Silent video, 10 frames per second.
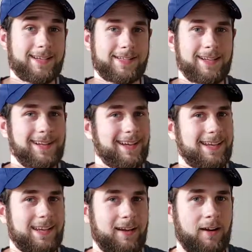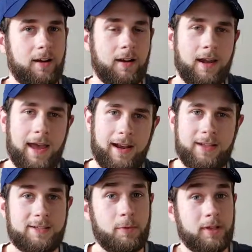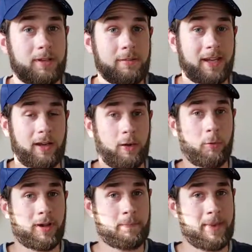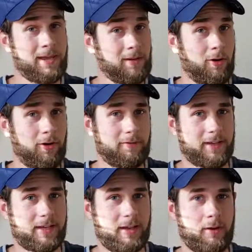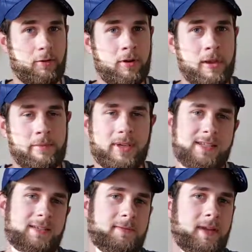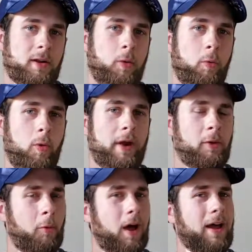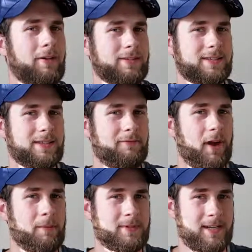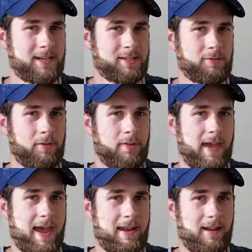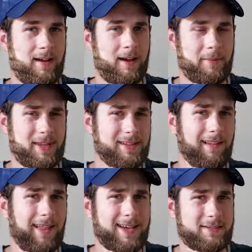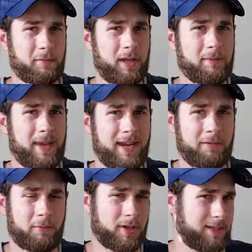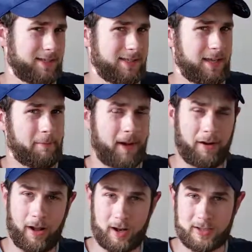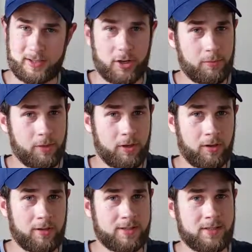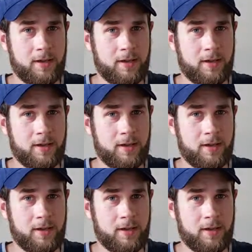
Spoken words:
Lake here, and I just wanted to make a quick pin haul video because it's been quite a while since I've updated you on that. I think the last one I made was about October or so.